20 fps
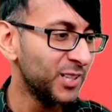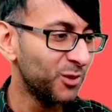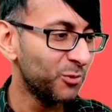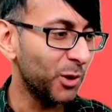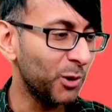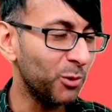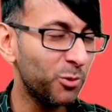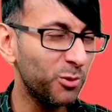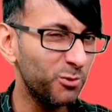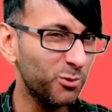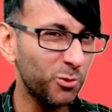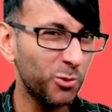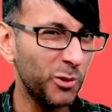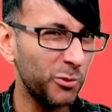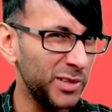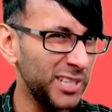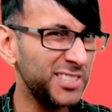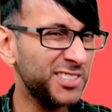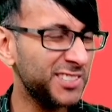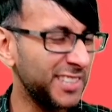Well,
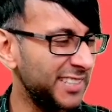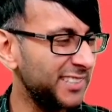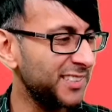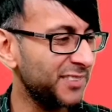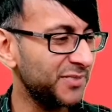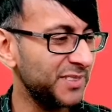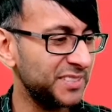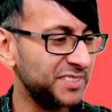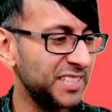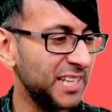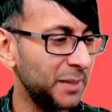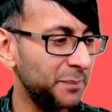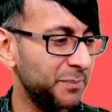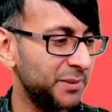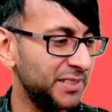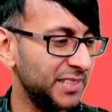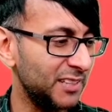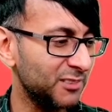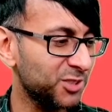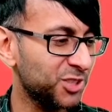when I say nothing's
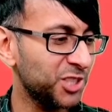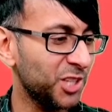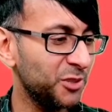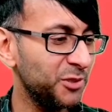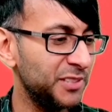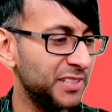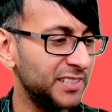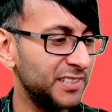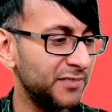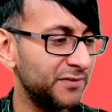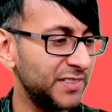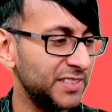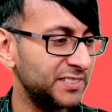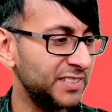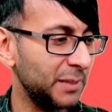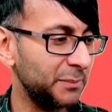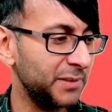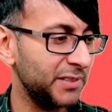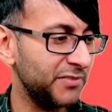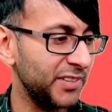happened, I'll show you that nothing's
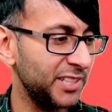happened.